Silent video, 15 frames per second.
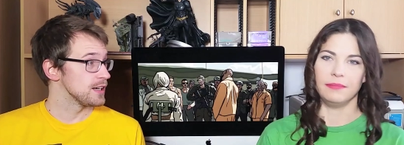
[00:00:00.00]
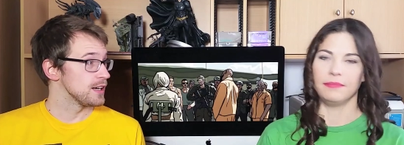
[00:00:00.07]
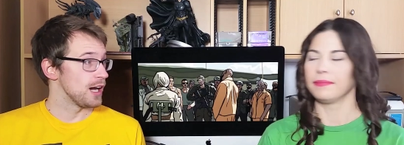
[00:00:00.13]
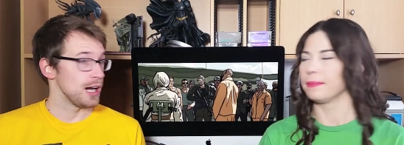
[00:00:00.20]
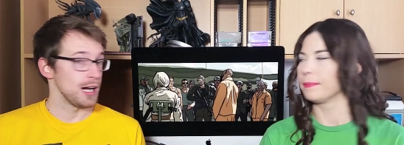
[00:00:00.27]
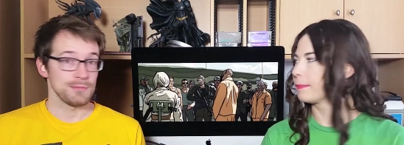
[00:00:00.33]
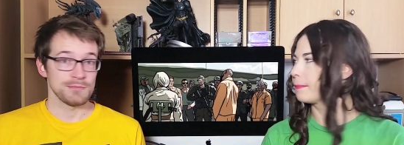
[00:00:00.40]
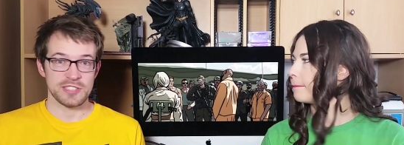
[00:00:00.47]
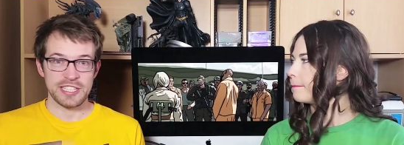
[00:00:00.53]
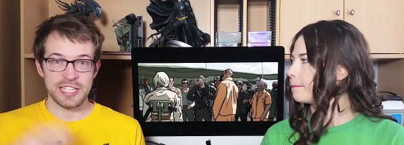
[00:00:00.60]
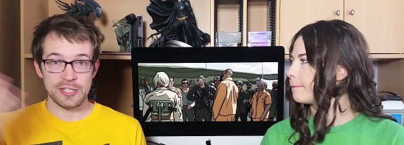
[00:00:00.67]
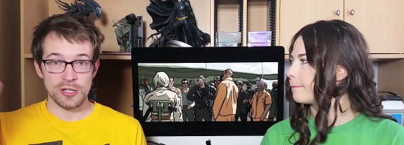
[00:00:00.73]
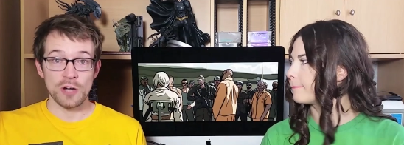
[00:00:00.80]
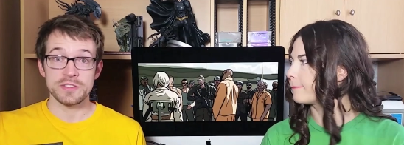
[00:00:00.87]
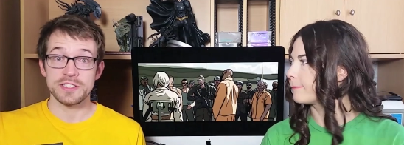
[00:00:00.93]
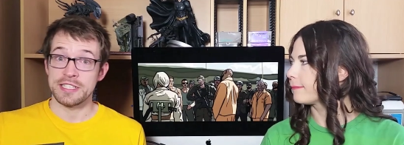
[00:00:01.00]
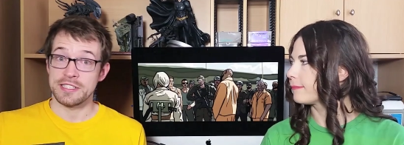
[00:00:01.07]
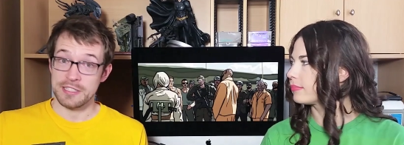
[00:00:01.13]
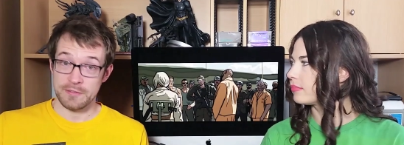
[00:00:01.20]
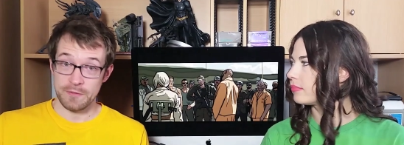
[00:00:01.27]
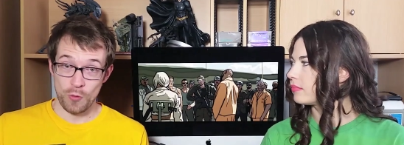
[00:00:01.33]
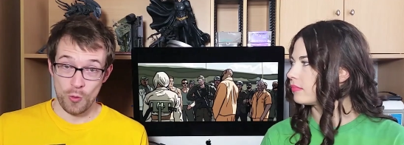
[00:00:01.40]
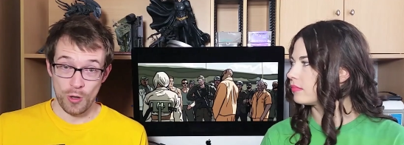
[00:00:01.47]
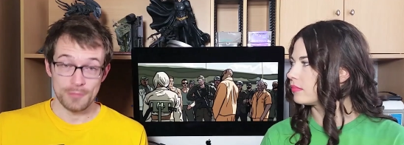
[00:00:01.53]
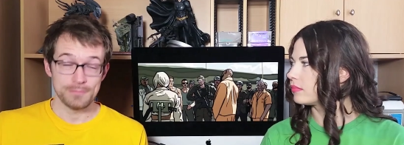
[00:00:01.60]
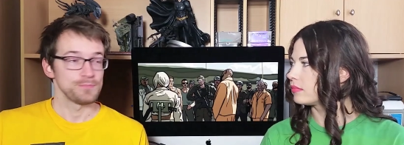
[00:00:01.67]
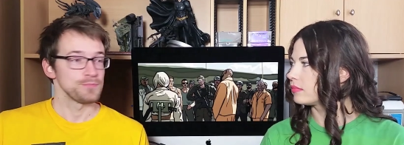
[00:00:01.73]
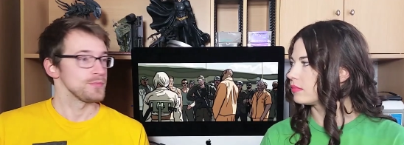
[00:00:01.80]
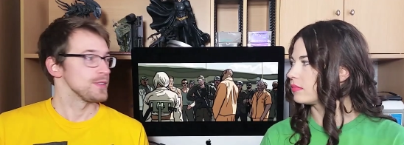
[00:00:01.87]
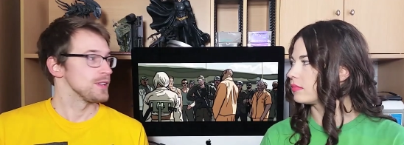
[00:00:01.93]
Speaker 1: yeah. um, to kick off seasoning
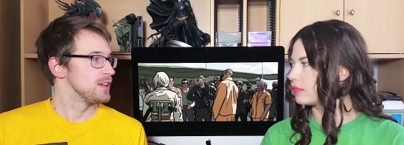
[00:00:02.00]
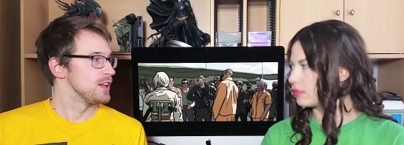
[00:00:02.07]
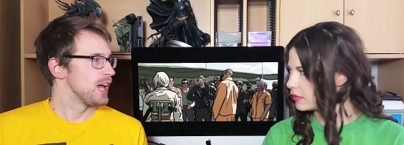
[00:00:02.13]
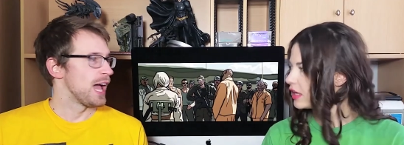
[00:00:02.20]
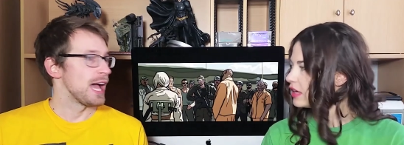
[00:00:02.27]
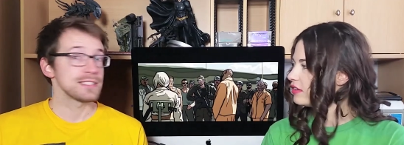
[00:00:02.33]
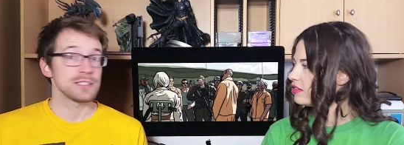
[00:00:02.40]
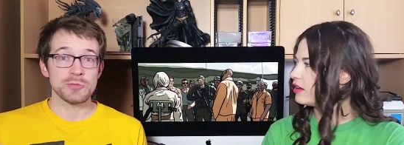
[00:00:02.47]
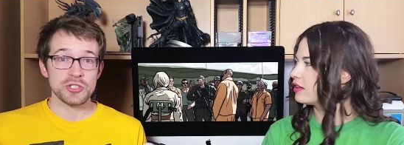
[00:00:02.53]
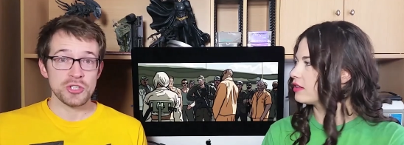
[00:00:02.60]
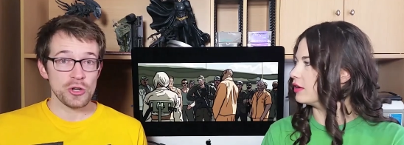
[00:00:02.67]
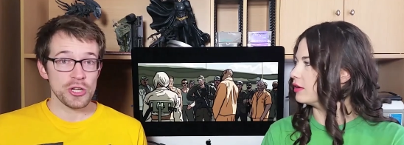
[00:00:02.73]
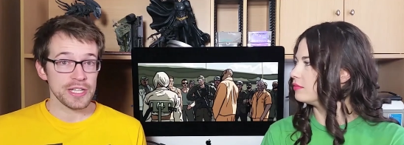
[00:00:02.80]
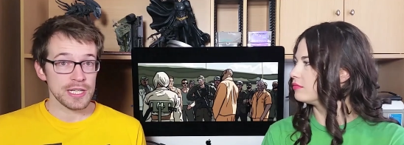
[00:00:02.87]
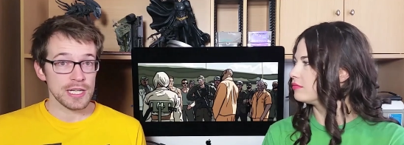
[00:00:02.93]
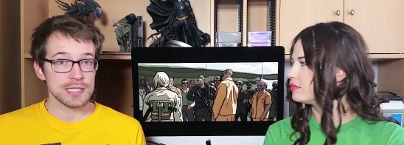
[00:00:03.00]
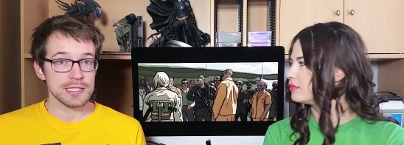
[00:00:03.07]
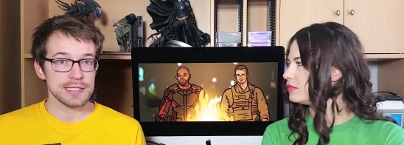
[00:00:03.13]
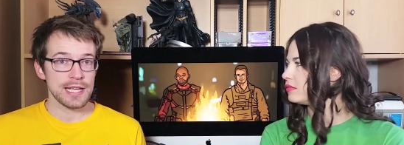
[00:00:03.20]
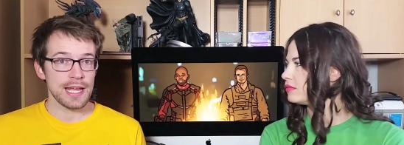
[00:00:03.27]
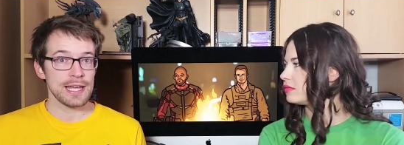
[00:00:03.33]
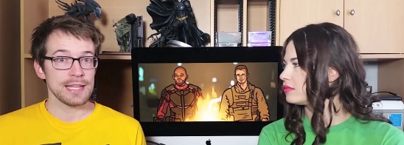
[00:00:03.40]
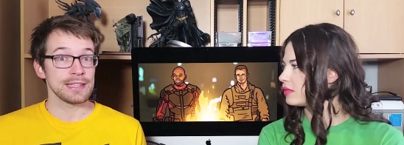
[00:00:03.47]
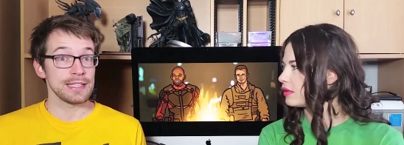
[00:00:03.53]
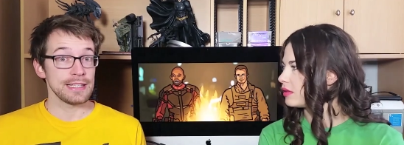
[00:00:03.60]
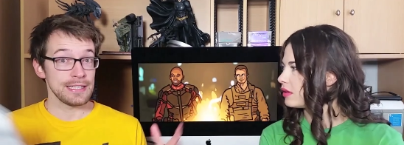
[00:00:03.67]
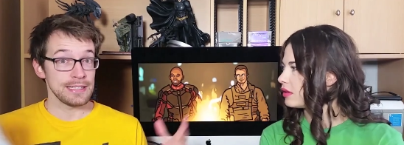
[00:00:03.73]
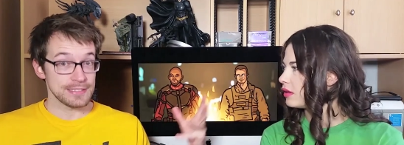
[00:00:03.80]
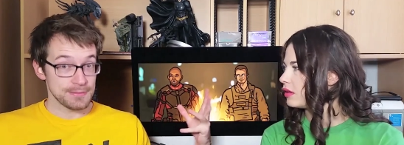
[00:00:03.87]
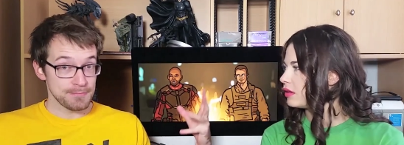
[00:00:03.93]
four. As I'm sure you can
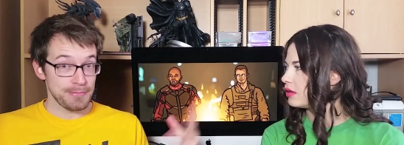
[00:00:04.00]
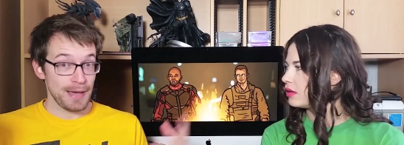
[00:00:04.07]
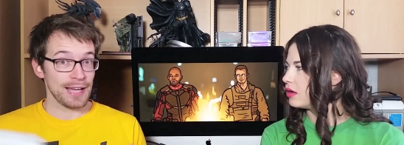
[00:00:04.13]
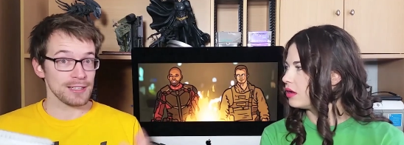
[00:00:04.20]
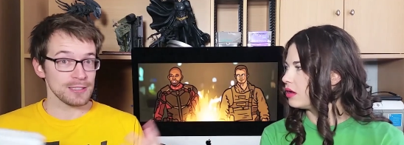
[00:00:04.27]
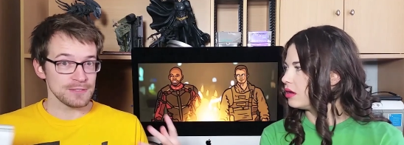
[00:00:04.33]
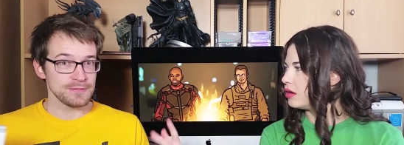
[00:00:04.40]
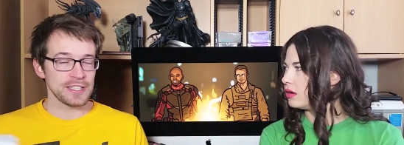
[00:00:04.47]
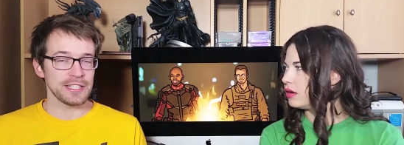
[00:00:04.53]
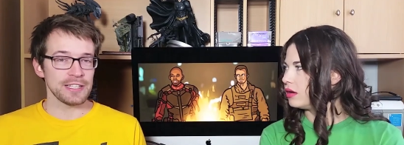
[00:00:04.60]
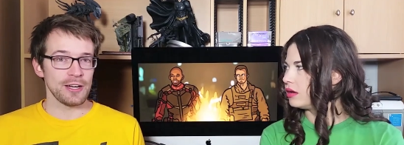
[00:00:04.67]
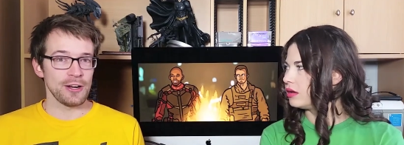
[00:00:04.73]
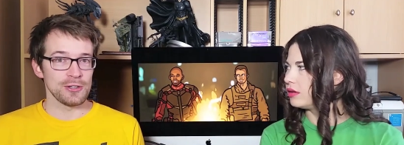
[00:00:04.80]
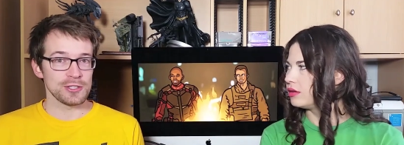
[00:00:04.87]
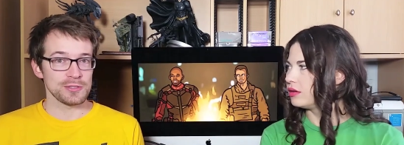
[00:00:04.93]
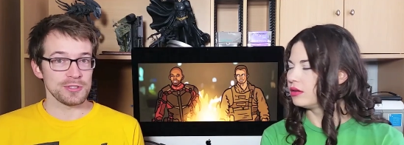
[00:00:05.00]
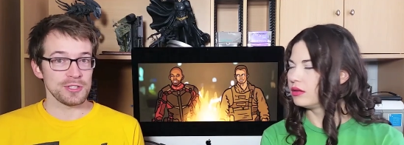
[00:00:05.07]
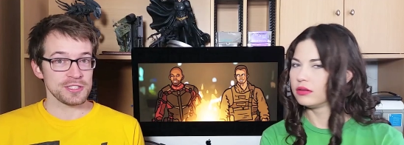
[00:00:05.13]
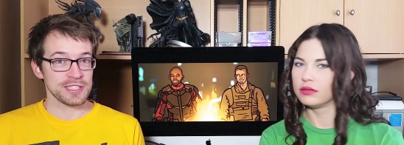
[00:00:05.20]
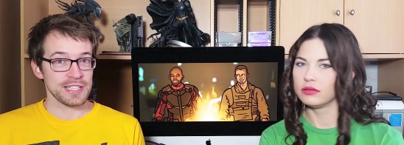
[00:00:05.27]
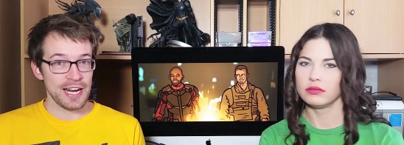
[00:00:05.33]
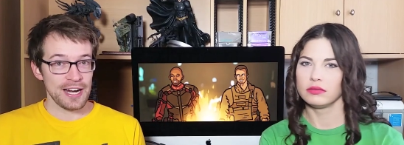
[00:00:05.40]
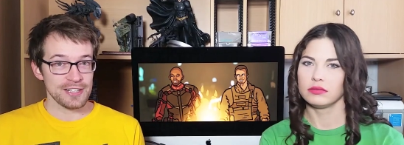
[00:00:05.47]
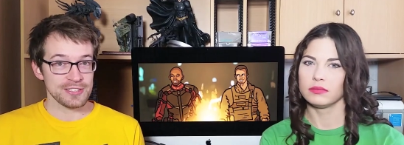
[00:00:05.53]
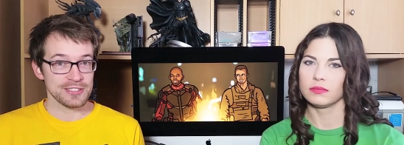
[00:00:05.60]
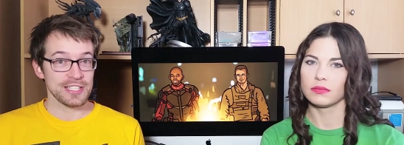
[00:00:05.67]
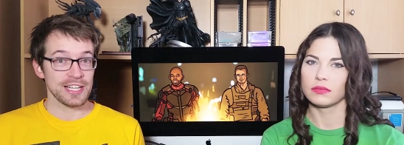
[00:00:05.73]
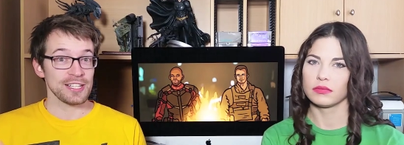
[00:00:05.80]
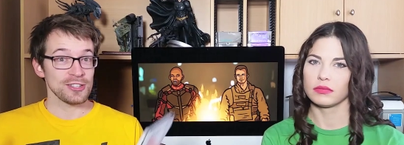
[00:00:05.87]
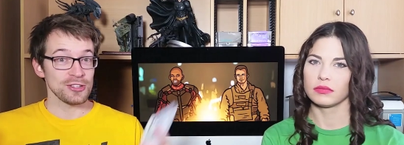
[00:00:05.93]
understand, these battle videos with lots of
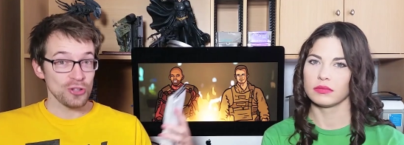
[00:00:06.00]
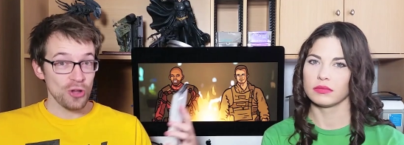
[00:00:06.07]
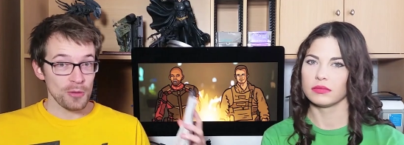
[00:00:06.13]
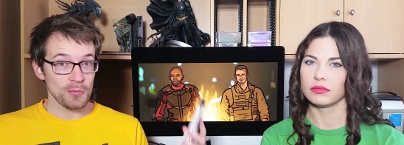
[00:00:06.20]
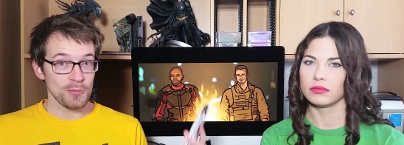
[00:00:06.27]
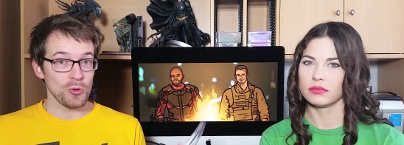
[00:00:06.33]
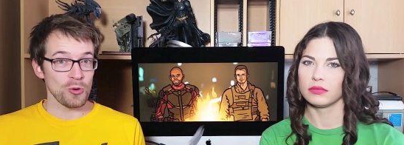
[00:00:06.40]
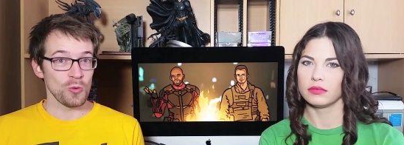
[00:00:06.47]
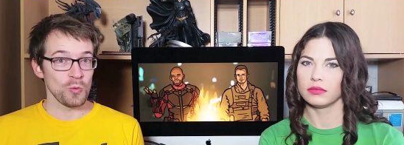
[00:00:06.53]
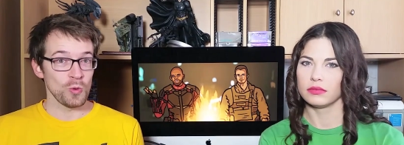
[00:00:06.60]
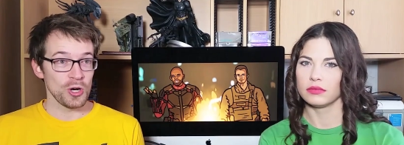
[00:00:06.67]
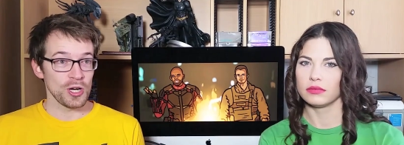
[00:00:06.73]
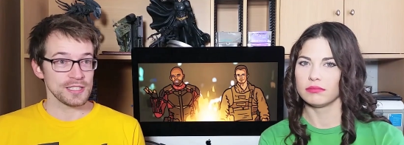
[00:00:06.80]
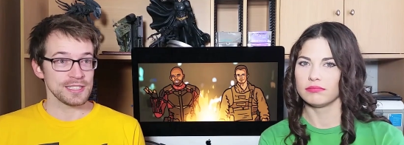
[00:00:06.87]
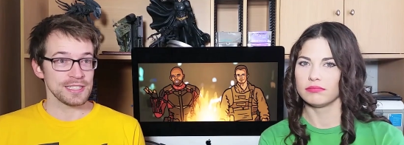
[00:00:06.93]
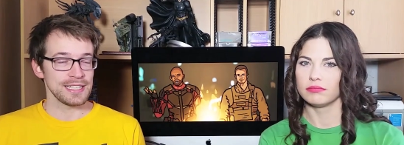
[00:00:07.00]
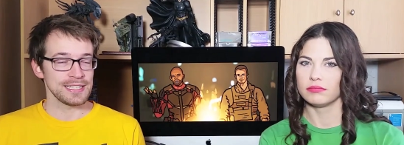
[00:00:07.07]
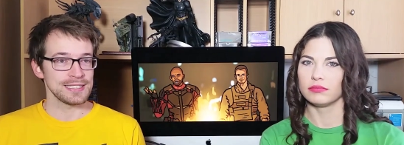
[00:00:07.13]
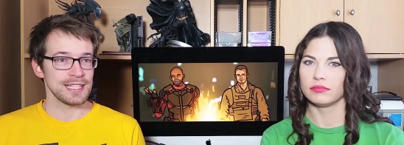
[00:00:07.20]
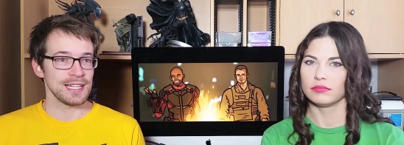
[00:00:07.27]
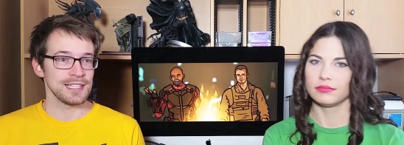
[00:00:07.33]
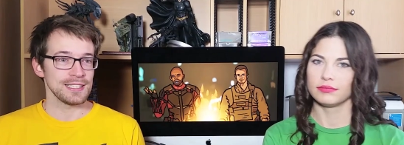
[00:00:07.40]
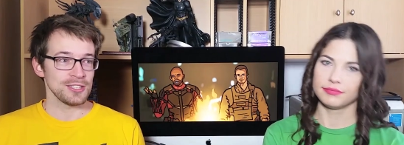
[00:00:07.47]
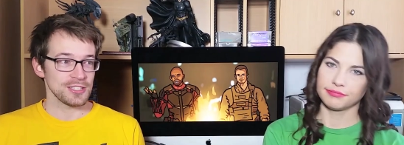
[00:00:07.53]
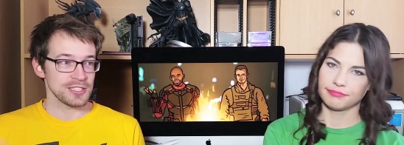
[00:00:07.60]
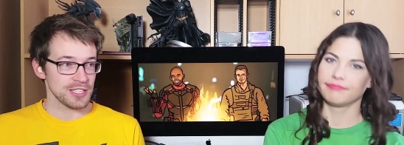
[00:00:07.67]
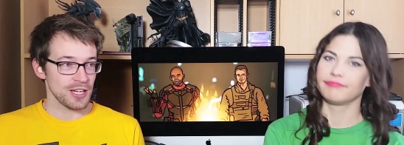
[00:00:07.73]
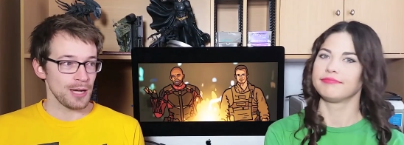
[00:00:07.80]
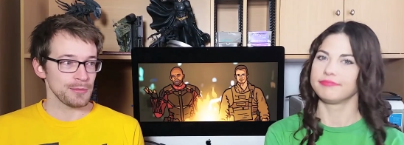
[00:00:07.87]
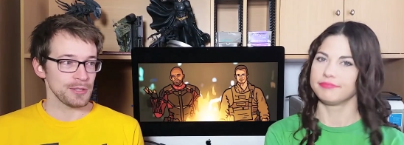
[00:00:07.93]
characters take a lot more work to get done. A
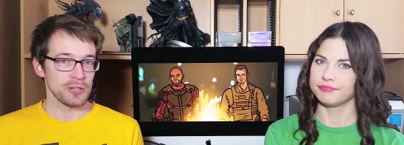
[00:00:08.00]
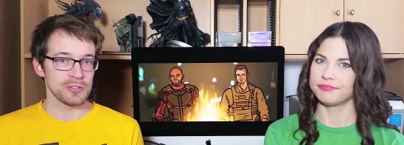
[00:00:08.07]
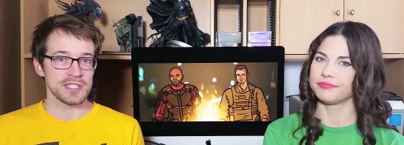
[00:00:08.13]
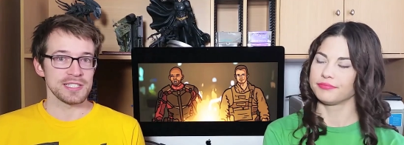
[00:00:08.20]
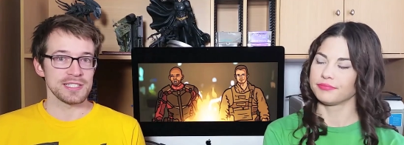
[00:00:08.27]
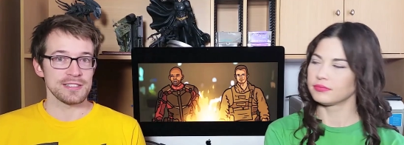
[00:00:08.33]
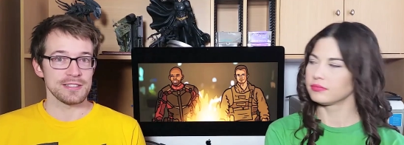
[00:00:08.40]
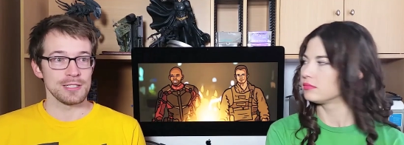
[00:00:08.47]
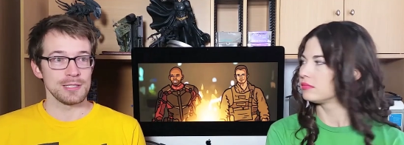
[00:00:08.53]
lot of time goes into